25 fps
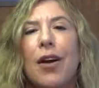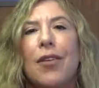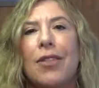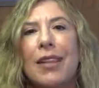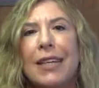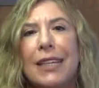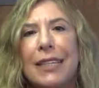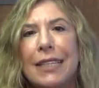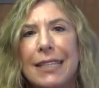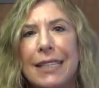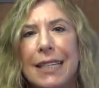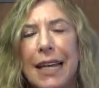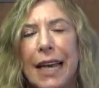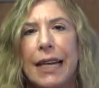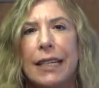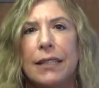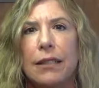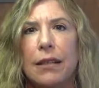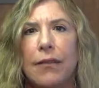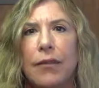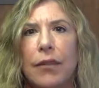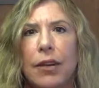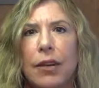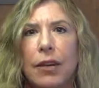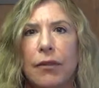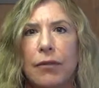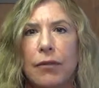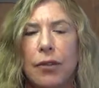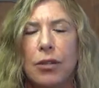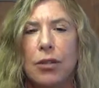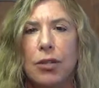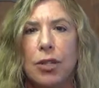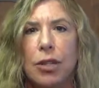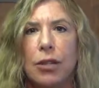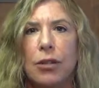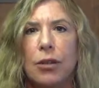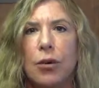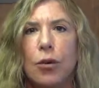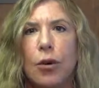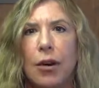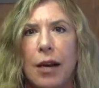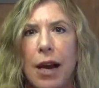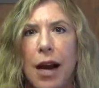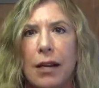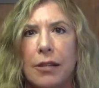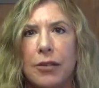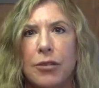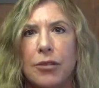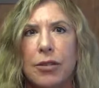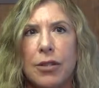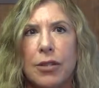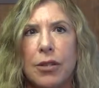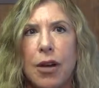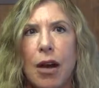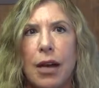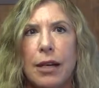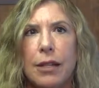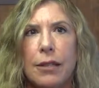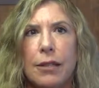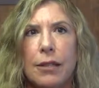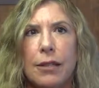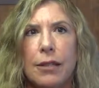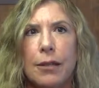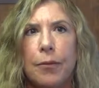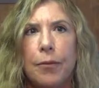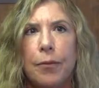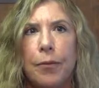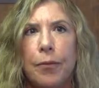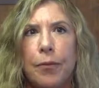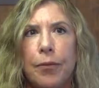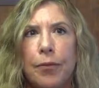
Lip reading: on the date of the conversion or exercise.